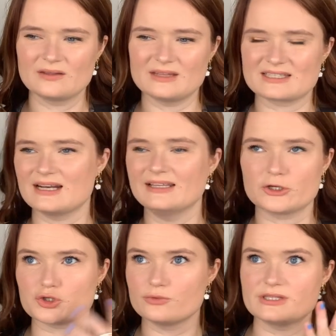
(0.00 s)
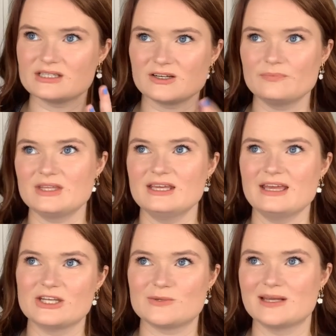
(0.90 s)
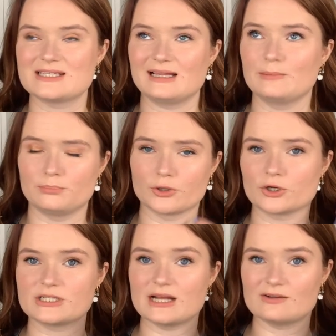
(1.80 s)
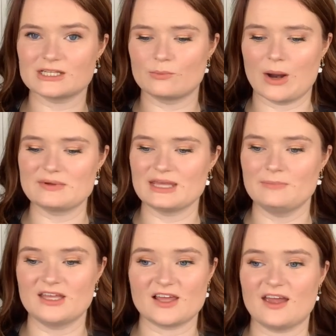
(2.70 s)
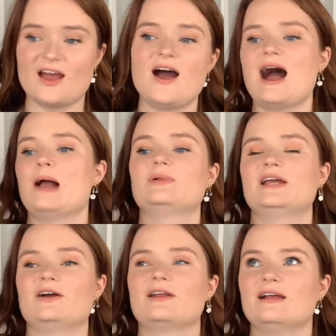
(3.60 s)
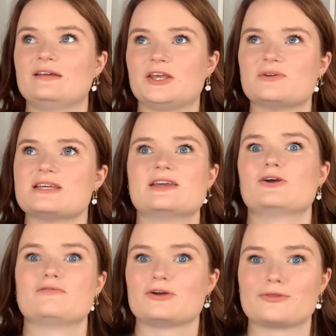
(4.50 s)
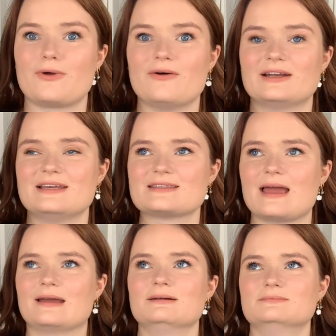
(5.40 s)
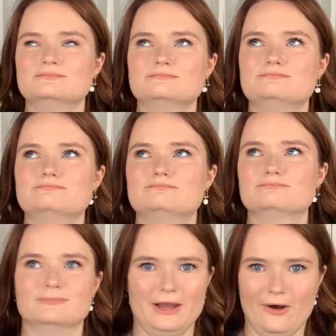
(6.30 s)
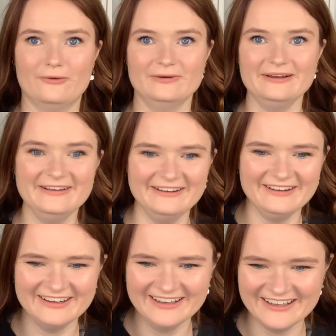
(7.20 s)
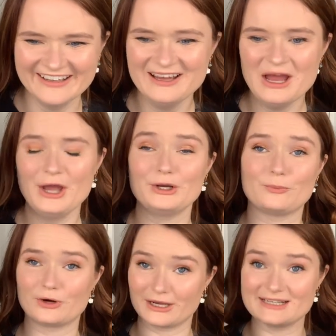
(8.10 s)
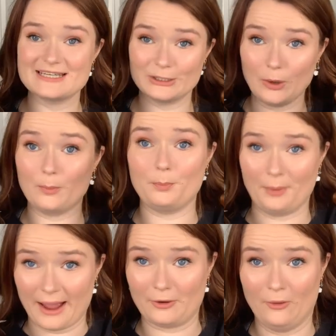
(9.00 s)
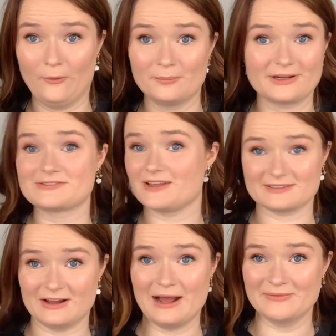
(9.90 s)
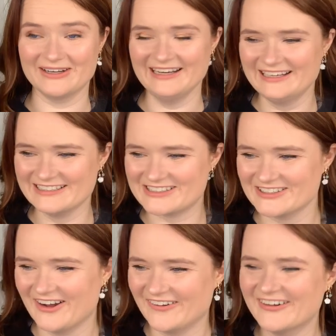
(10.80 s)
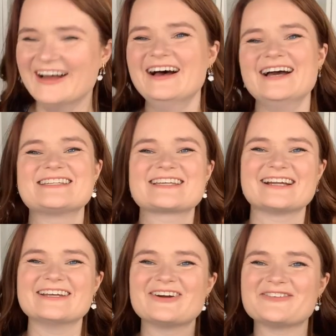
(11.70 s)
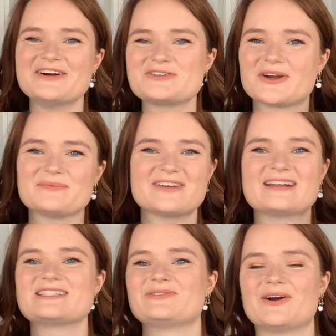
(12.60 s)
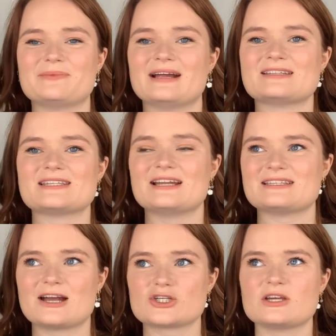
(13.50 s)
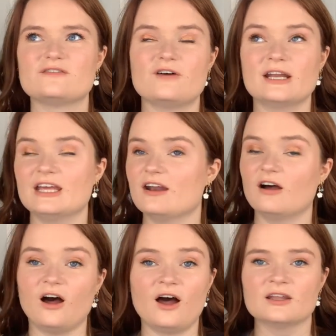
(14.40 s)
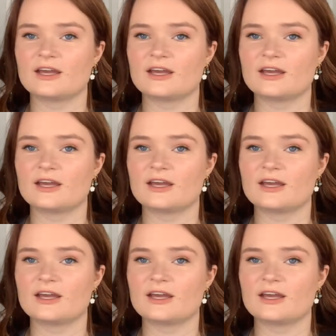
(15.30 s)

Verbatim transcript: that's kind of like a truth serum thing. And she basically blurts out to him right when they meet, like, I'm planning on killing you and taking over your throne. And he's like, no, we're gonna take you back home because that's not happening. So it's kind of like a road trip fantasy romance that is actually funny and hot. Like,